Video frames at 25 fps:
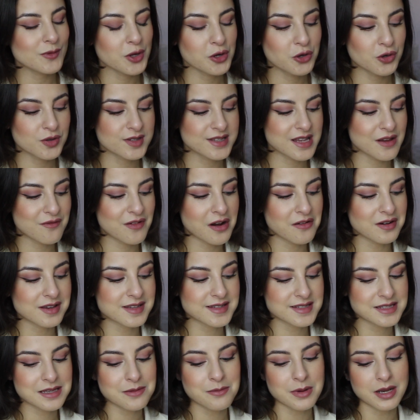because they're very
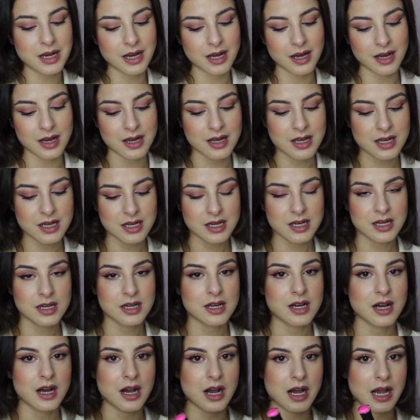similar.
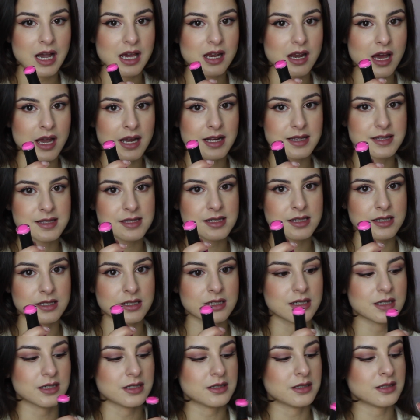I like
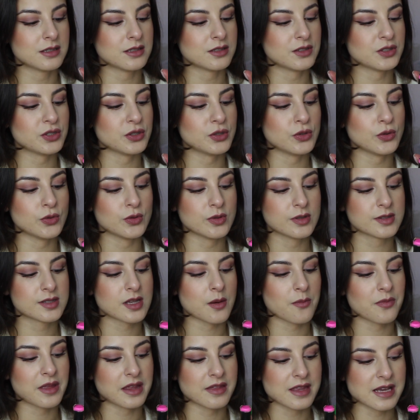to do
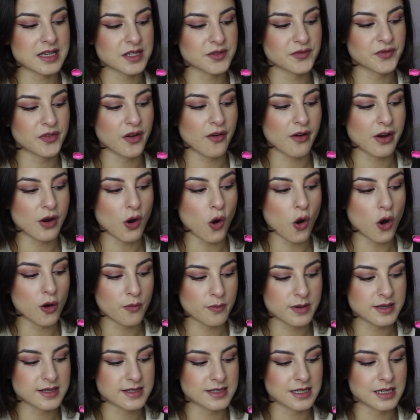something that's very
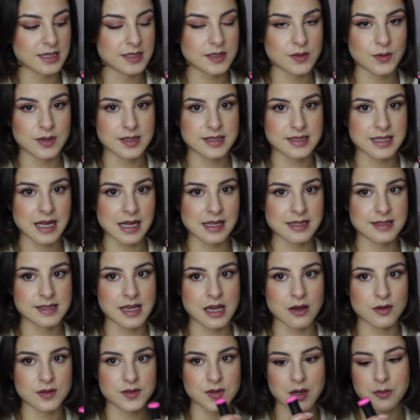opposite so it stands
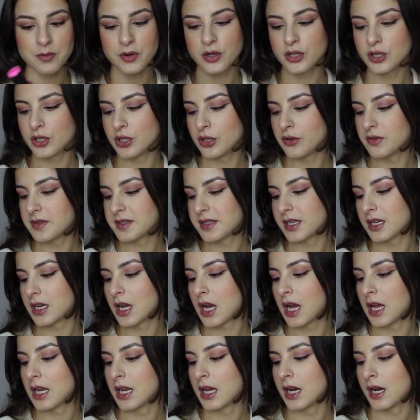out. So I'm going to use the
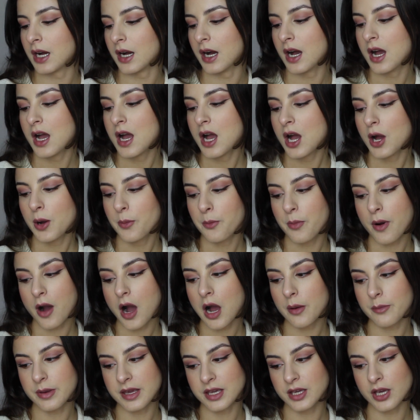colour
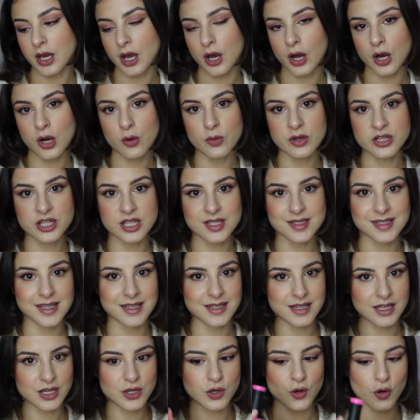Barbie Girl, which is a
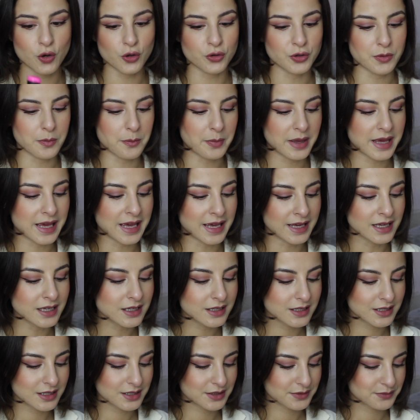neon
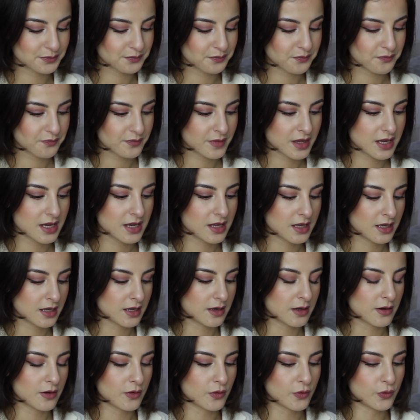pink,
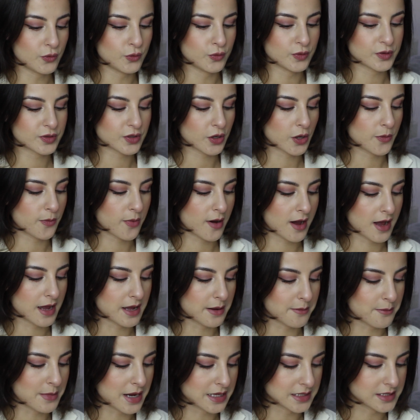also
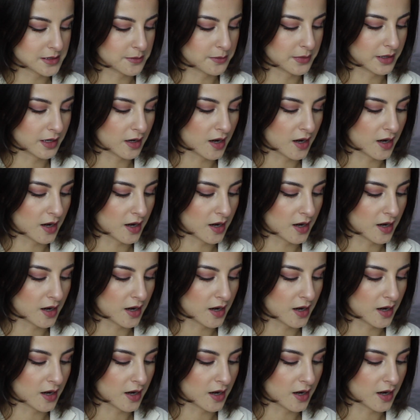by Madame